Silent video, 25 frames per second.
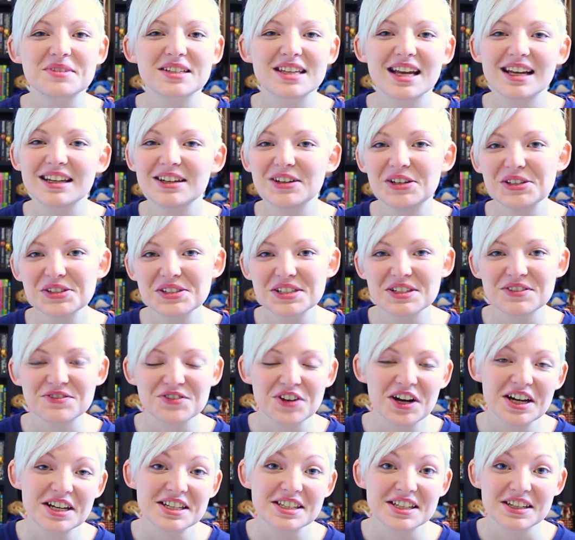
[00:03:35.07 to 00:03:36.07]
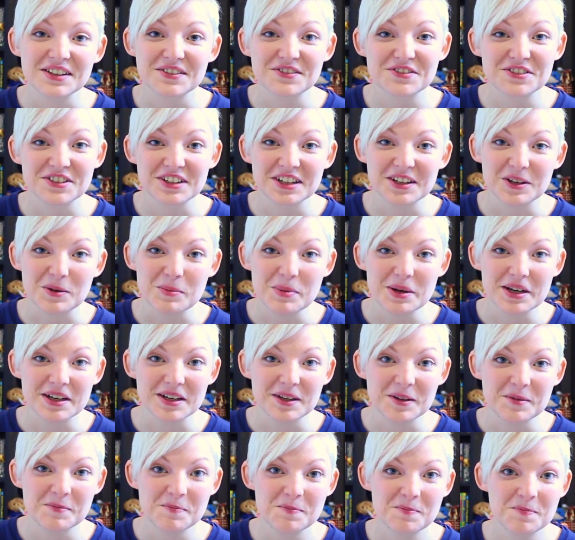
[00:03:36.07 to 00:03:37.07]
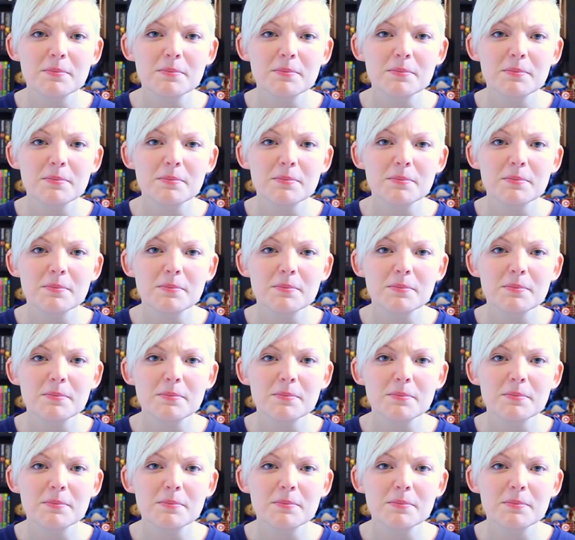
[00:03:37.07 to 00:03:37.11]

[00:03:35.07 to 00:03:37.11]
get lost in writing for a little bit.